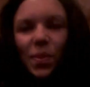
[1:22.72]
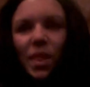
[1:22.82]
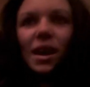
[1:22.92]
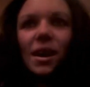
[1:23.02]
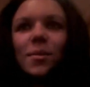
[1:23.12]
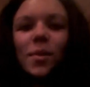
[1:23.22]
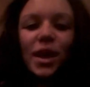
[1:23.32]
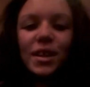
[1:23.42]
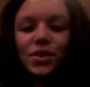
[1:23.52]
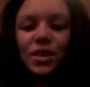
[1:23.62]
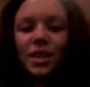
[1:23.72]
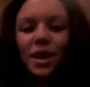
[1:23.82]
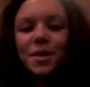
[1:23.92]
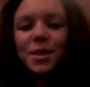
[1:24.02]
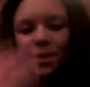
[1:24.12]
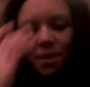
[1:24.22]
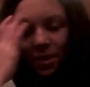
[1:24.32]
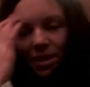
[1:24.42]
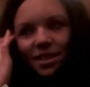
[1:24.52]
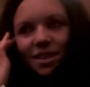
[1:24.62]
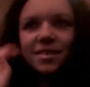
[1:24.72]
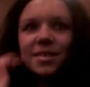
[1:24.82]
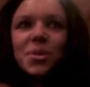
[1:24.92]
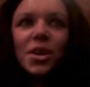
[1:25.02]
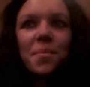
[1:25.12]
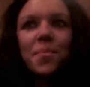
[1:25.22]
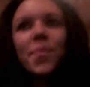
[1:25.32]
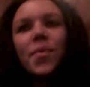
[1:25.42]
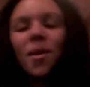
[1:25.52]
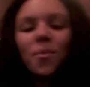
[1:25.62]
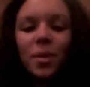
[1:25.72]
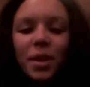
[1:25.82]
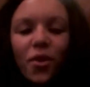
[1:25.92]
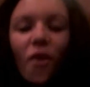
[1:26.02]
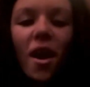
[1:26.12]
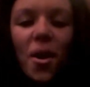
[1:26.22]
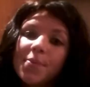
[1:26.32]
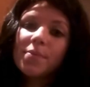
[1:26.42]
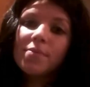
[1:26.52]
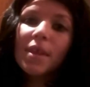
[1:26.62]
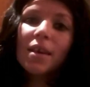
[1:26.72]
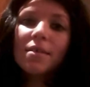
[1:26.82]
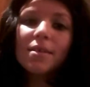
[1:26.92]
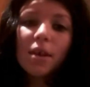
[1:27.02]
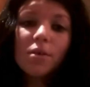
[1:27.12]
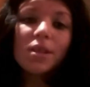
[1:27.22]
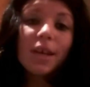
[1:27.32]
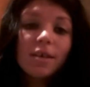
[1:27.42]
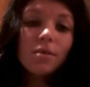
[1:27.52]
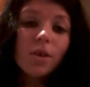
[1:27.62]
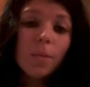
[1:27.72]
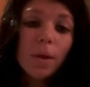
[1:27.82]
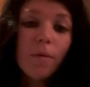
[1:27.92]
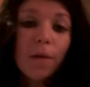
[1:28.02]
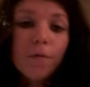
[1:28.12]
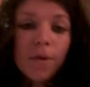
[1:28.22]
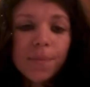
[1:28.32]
I'm like truly nervous, but I'm really excited at the same time. I'm probably gonna cry. So today's already been eventful.